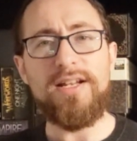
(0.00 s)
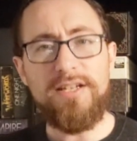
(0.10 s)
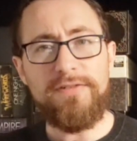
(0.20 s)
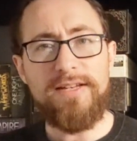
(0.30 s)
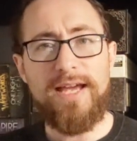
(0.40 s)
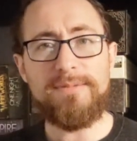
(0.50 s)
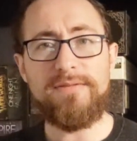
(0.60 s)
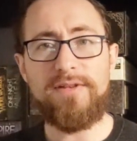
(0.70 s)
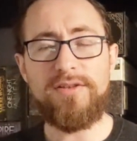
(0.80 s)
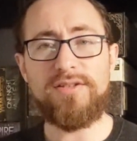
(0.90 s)
Different games
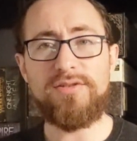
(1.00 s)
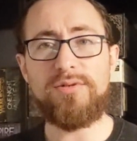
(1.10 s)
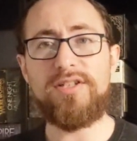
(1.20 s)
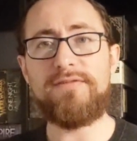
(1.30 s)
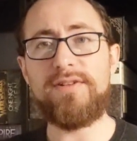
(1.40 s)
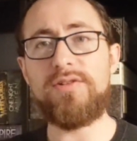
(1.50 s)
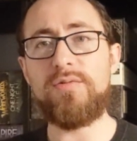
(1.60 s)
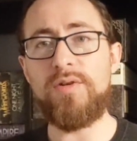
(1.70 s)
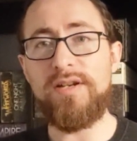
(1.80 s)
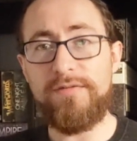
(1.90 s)
have done this in
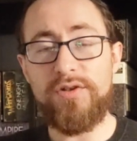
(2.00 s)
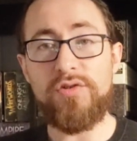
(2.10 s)
different